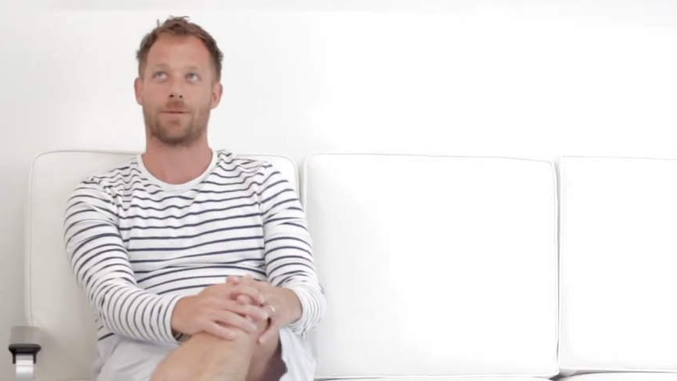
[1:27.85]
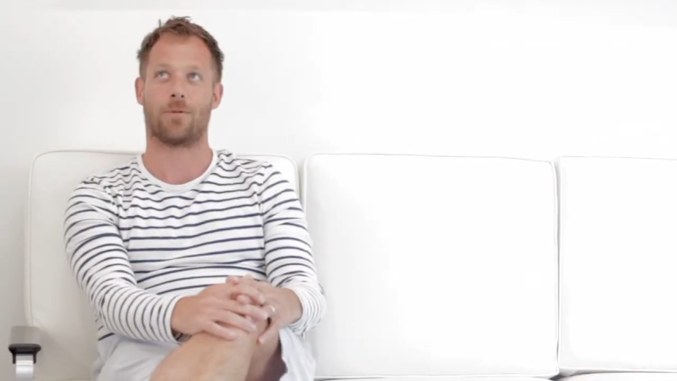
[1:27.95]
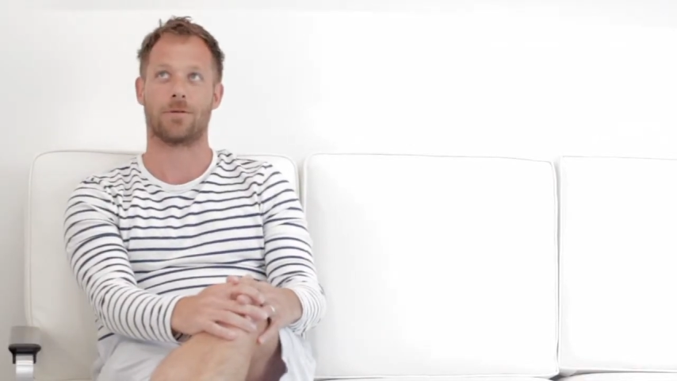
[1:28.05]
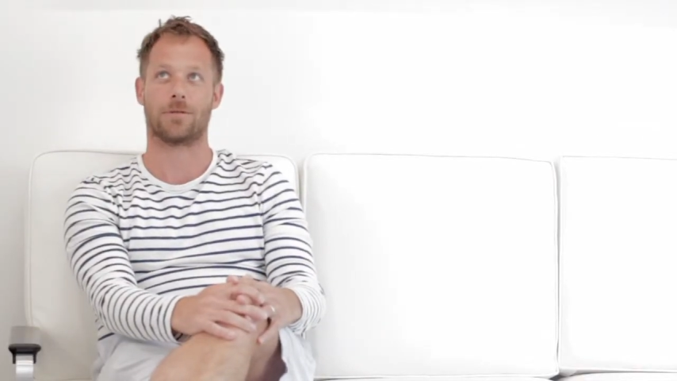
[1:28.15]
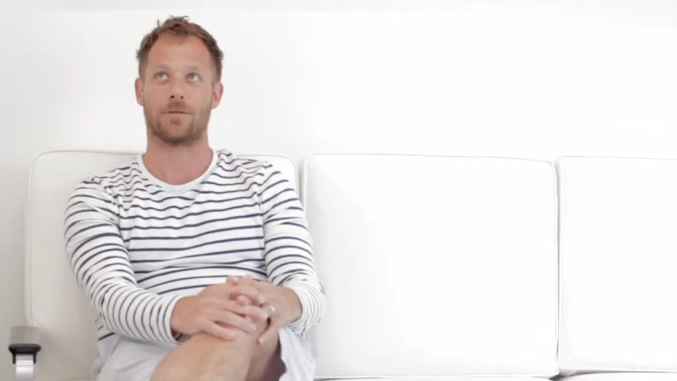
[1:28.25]

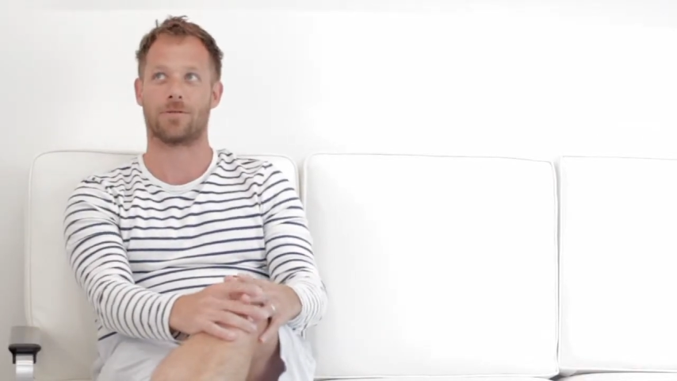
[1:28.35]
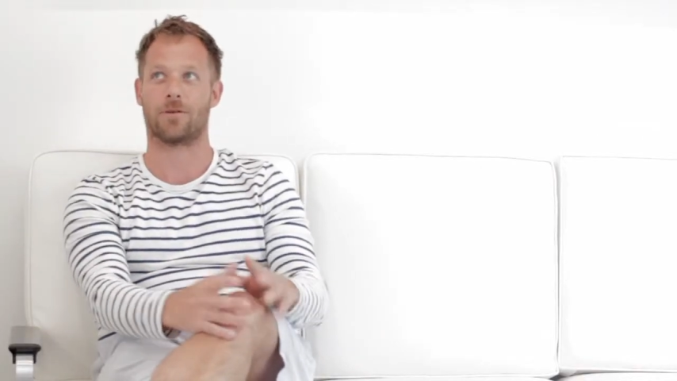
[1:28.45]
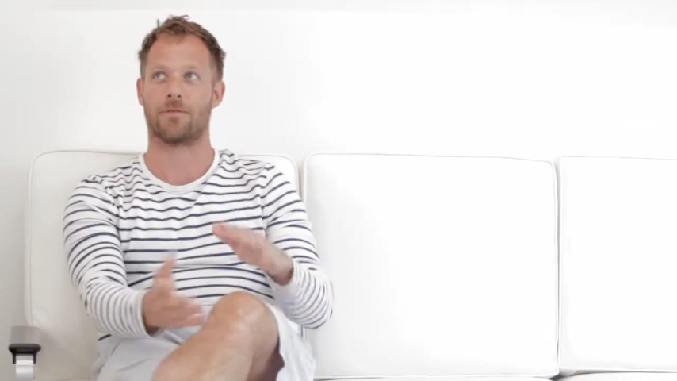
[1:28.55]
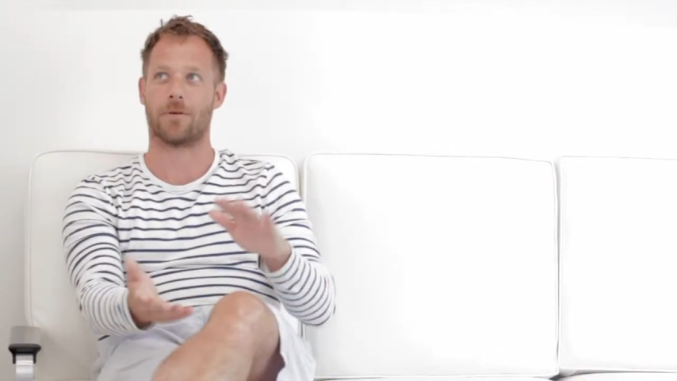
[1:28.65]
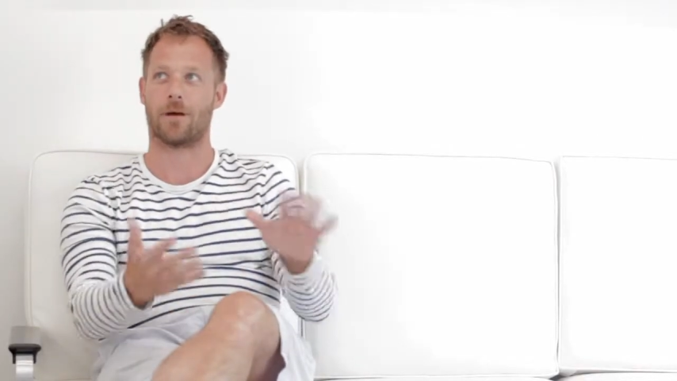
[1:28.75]
opposed to
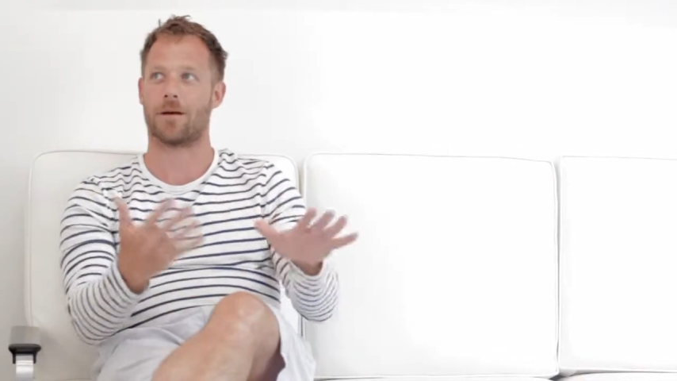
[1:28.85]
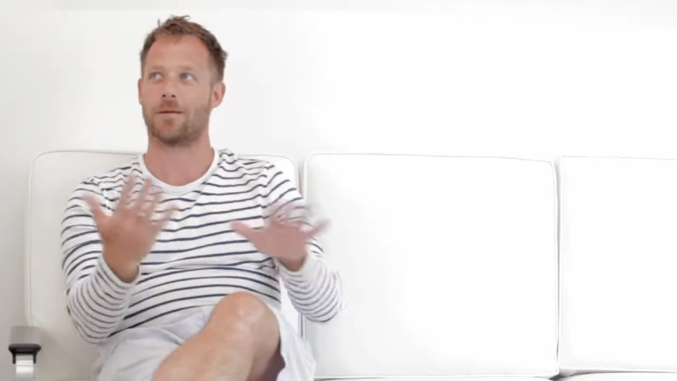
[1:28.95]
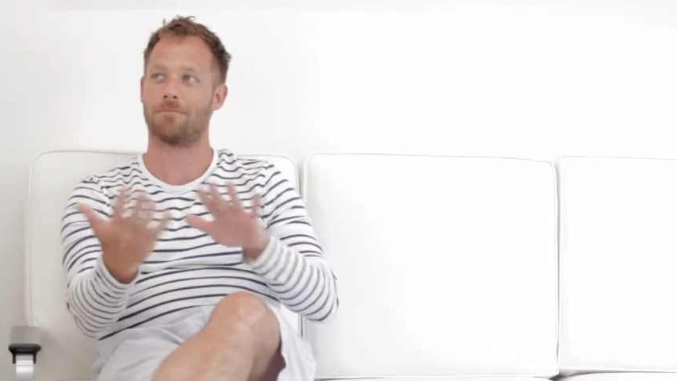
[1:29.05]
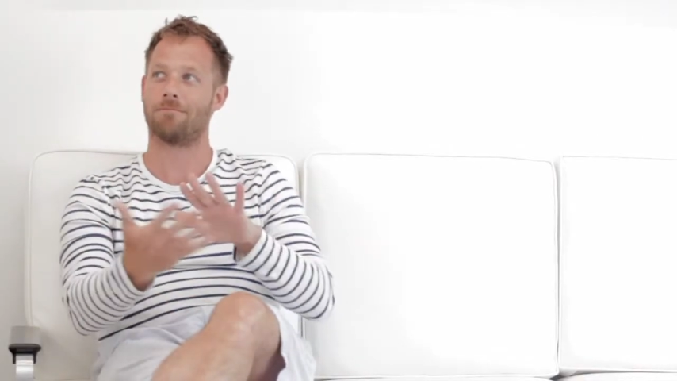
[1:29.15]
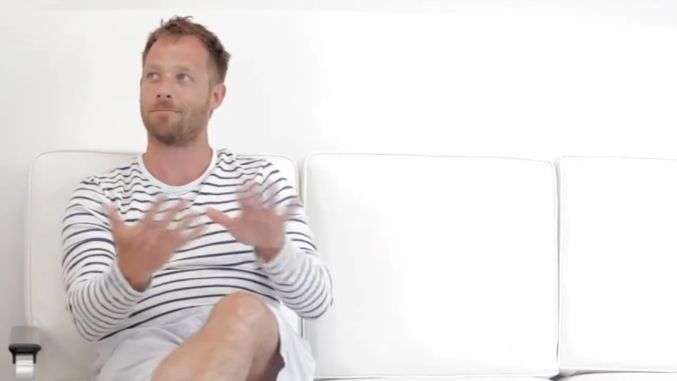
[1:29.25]
sort of
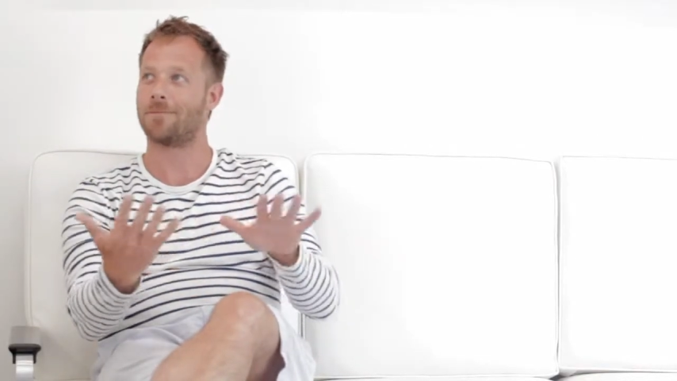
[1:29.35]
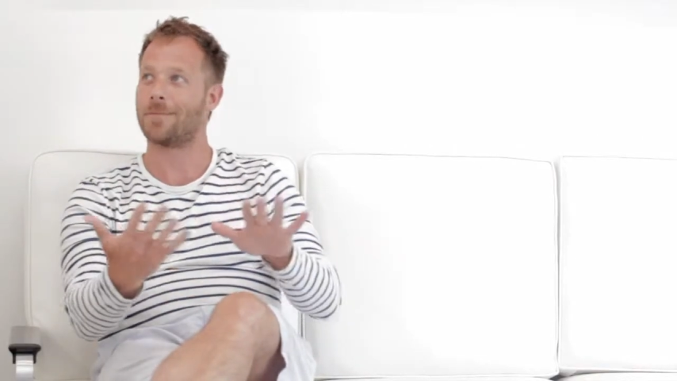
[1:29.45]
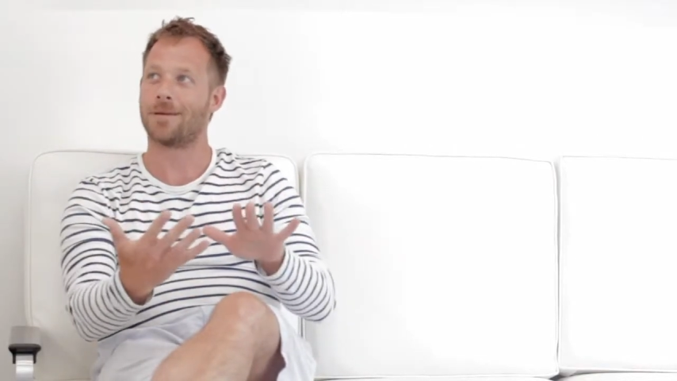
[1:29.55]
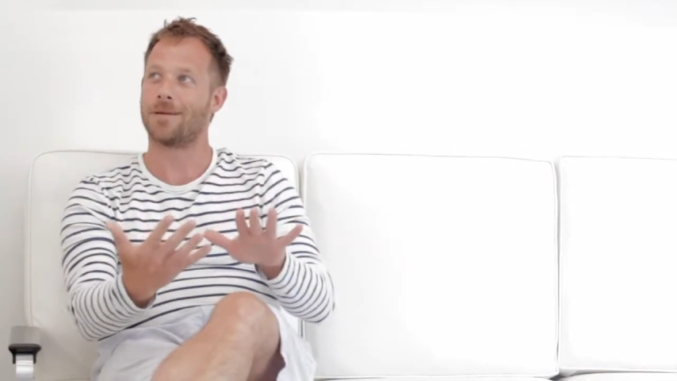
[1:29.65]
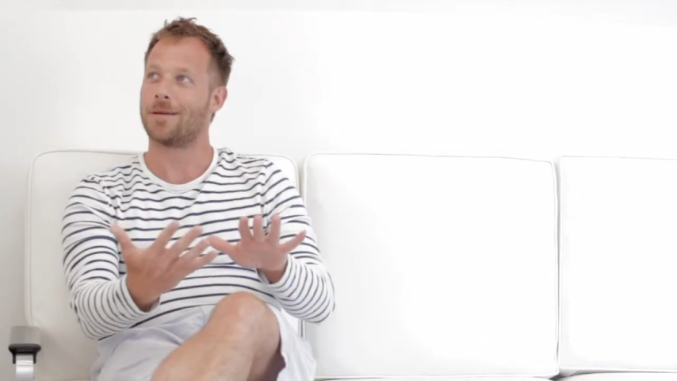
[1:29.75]

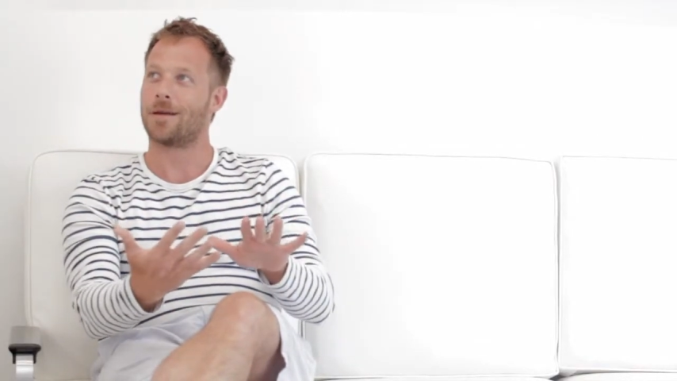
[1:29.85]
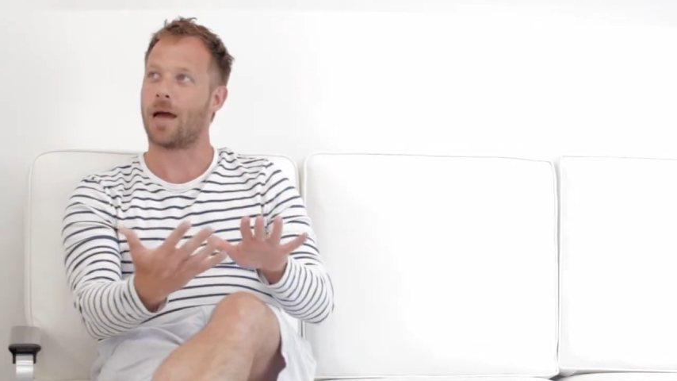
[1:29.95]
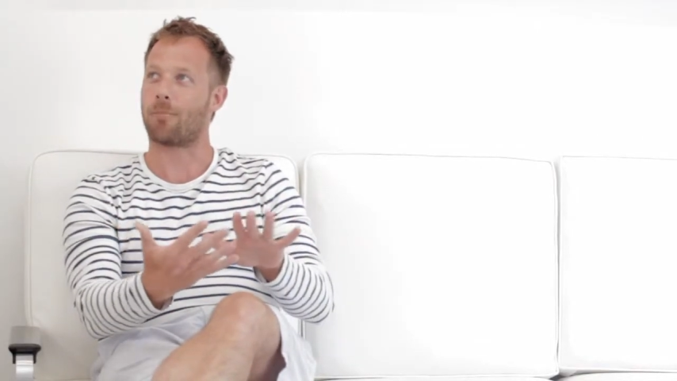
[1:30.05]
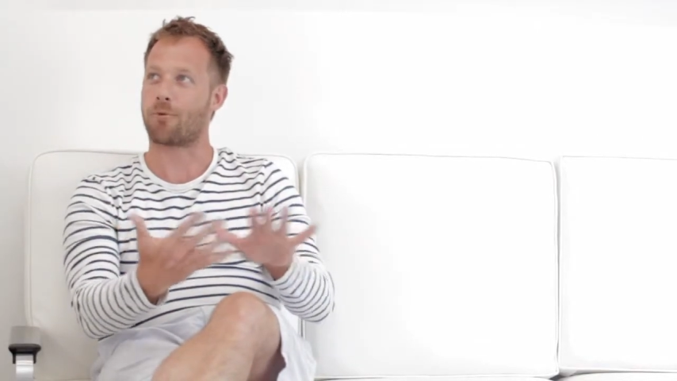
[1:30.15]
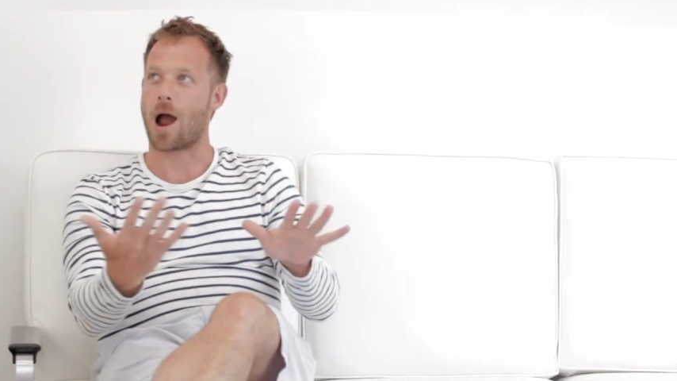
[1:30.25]

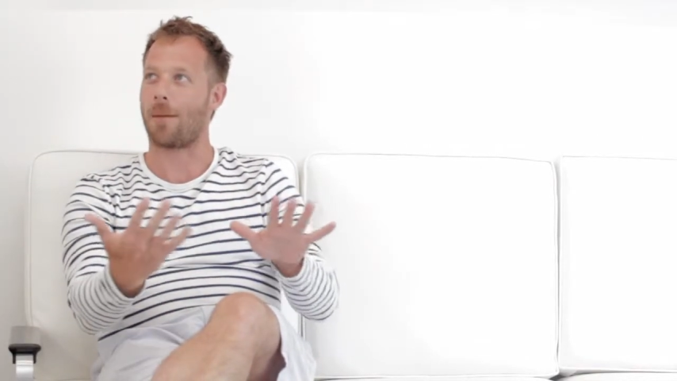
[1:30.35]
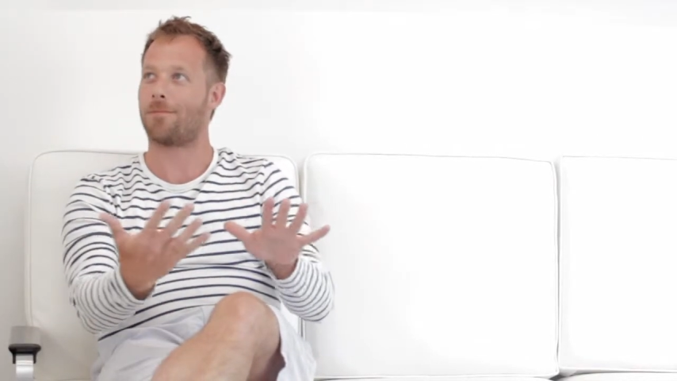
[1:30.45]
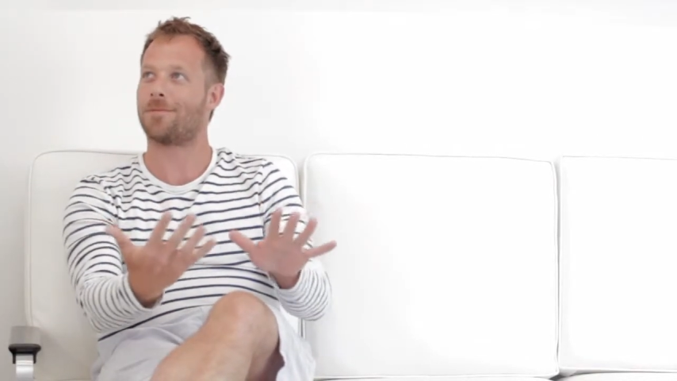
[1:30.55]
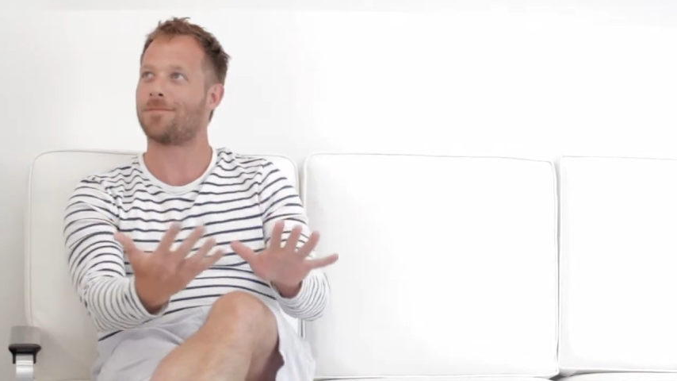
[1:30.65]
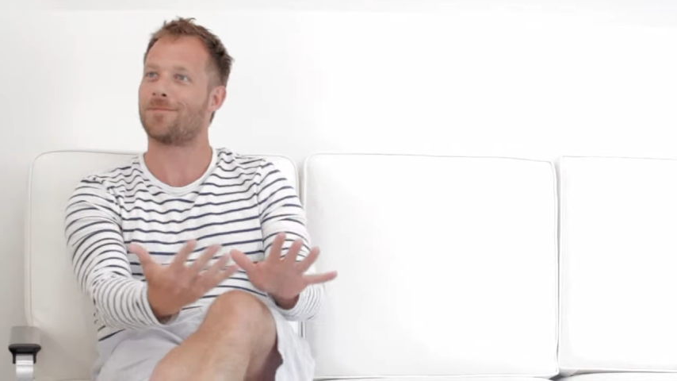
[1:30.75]
a prop,